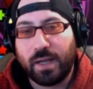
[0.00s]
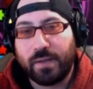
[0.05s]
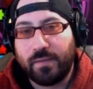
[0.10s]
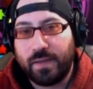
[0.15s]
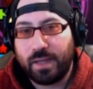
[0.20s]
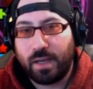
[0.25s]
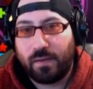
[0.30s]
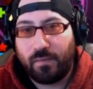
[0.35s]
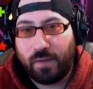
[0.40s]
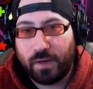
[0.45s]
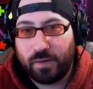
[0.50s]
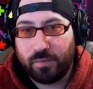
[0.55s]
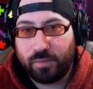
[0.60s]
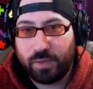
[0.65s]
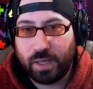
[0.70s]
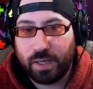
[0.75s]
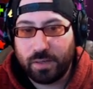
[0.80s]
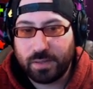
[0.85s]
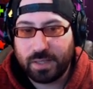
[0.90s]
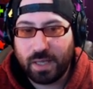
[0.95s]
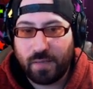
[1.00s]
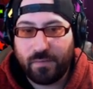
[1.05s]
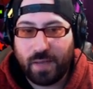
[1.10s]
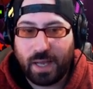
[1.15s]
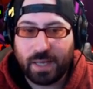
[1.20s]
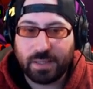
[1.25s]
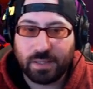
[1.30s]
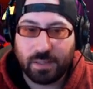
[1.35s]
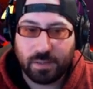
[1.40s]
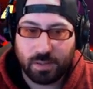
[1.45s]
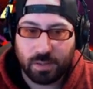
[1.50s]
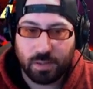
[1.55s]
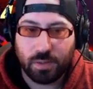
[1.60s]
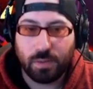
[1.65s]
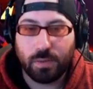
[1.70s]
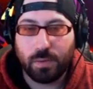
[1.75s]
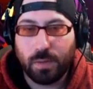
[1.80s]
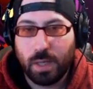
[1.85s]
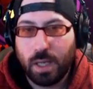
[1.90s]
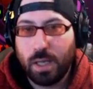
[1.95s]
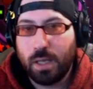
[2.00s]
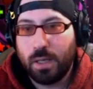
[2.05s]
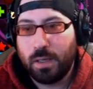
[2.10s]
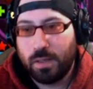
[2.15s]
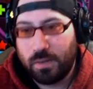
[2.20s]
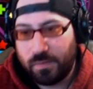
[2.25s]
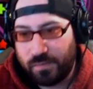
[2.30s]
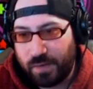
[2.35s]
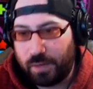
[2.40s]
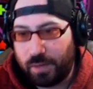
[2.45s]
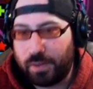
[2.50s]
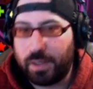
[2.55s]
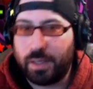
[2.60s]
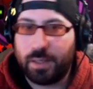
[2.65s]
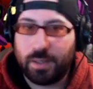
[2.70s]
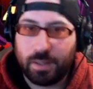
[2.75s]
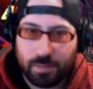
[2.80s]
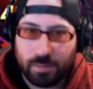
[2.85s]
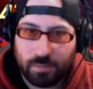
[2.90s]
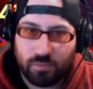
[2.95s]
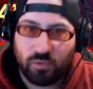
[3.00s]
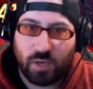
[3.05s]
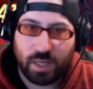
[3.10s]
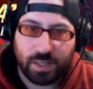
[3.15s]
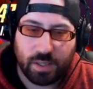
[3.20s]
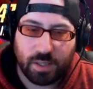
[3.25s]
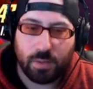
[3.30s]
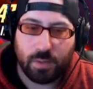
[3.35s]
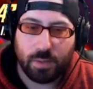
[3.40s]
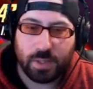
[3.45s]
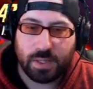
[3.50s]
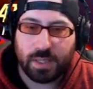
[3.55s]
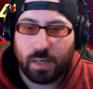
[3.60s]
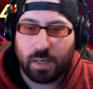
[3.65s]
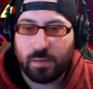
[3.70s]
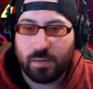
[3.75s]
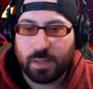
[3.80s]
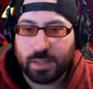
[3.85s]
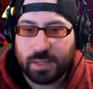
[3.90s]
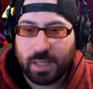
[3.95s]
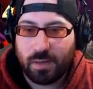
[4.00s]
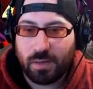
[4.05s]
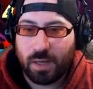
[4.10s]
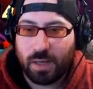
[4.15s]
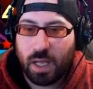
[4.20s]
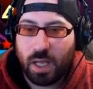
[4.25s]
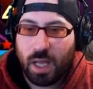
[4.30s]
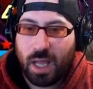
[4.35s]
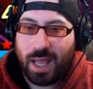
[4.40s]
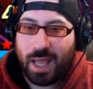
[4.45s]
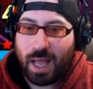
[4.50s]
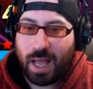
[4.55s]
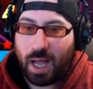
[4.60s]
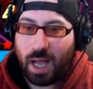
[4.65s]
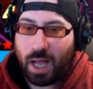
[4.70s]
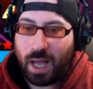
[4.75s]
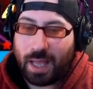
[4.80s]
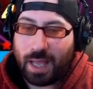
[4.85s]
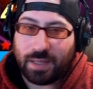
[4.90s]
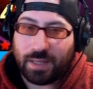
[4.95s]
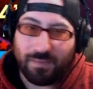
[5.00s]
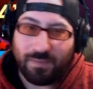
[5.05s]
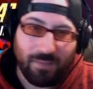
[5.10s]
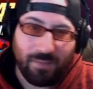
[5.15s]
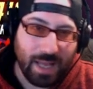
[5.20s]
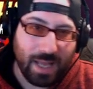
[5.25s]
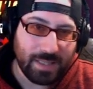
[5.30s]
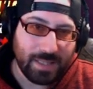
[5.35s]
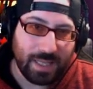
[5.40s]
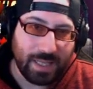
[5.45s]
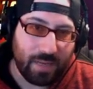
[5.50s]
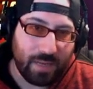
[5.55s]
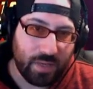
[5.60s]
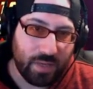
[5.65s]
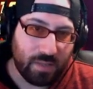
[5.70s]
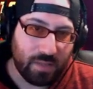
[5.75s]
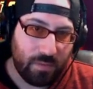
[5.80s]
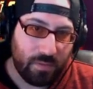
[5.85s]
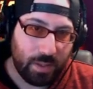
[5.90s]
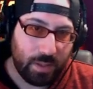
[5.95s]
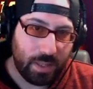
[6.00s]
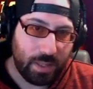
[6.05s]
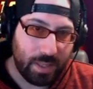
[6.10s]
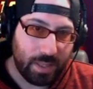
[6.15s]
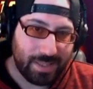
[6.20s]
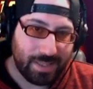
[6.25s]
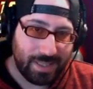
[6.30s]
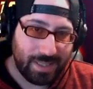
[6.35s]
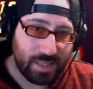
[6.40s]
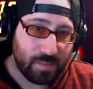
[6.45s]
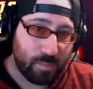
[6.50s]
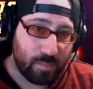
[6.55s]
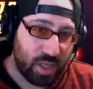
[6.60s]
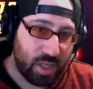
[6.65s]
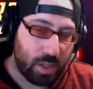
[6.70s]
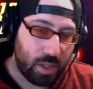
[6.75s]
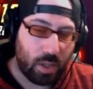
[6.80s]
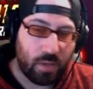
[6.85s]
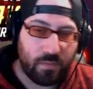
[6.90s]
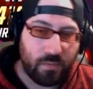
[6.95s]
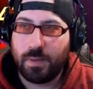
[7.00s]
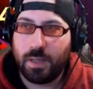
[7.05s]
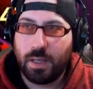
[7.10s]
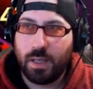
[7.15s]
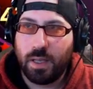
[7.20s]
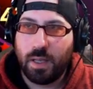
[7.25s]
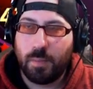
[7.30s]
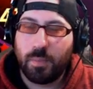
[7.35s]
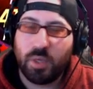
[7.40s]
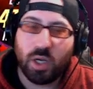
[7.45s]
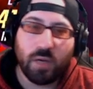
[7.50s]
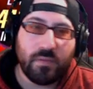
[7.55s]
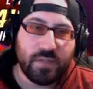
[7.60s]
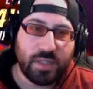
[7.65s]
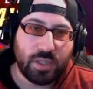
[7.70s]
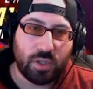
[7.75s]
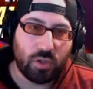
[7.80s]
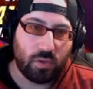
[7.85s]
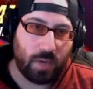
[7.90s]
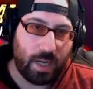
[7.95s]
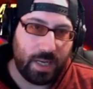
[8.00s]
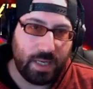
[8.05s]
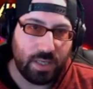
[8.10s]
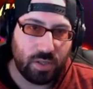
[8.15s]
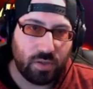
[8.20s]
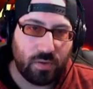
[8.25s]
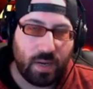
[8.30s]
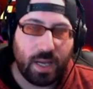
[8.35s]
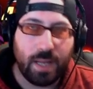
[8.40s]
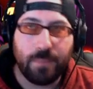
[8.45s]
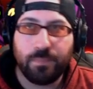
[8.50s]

that a lot of players have access to Falcon and Rescue, et cetera, et cetera. Uh, and the last thing I've included in this is Minerva. Minerva's strange, right?